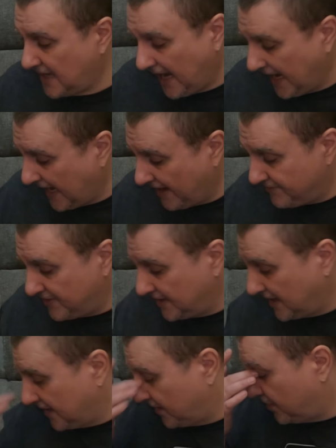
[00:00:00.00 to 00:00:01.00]
I haven't
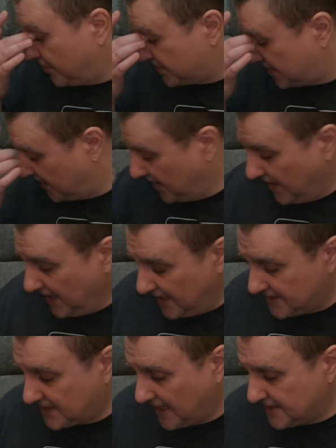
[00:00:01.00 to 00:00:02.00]
gotten close to,
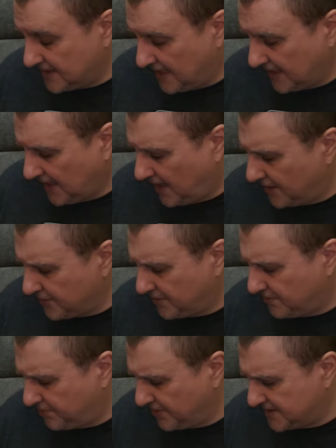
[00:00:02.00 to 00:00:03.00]
it's got like
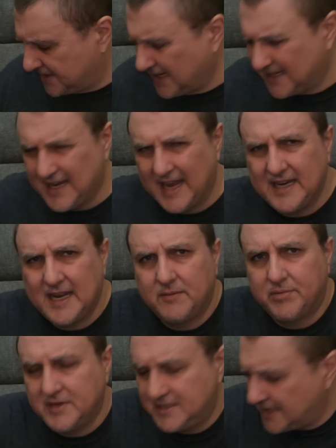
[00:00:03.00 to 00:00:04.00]
100 presets, like 99
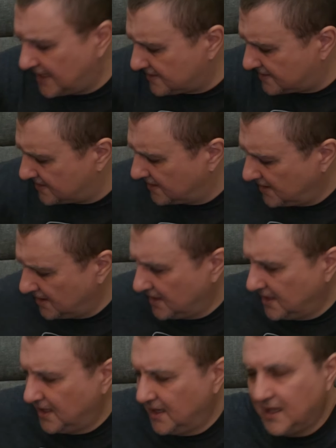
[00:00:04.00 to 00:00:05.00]
presets
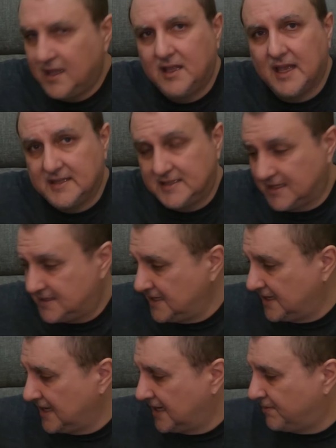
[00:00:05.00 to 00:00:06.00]
and
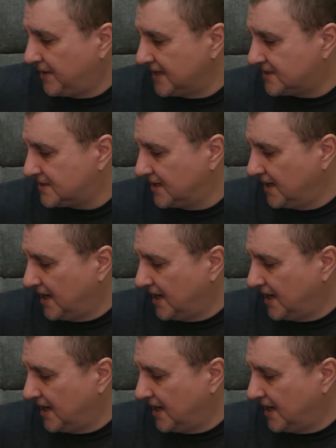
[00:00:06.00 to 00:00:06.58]
16 gigabytes.